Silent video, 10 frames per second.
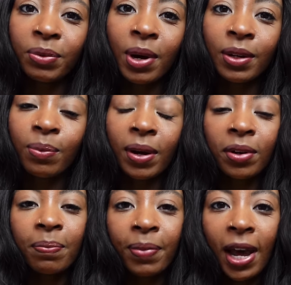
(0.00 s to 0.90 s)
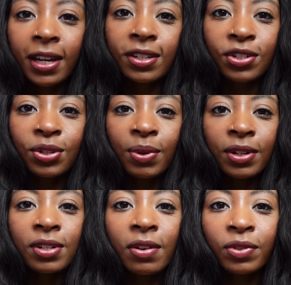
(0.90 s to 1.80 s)
everyone, welcome back to
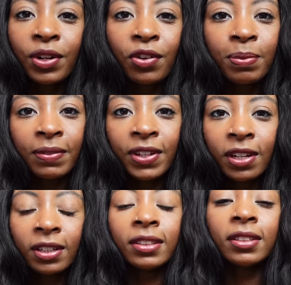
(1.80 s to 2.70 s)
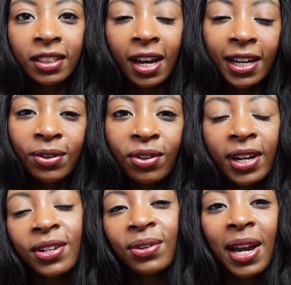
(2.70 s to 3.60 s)
another one of my videos. I got
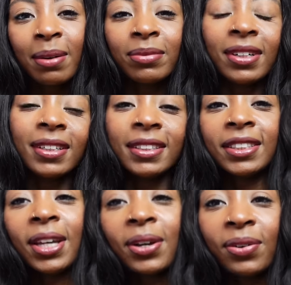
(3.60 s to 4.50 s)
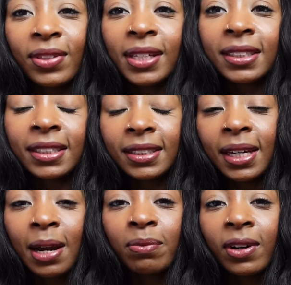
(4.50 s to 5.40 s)
a new camera. So this is the
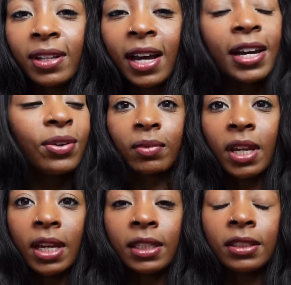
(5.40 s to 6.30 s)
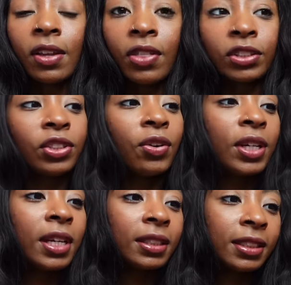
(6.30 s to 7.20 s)
camera that I got. It's the
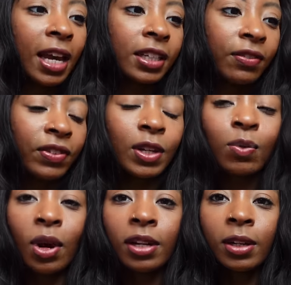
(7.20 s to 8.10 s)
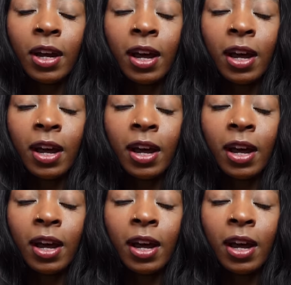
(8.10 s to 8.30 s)
Sony ZV-1,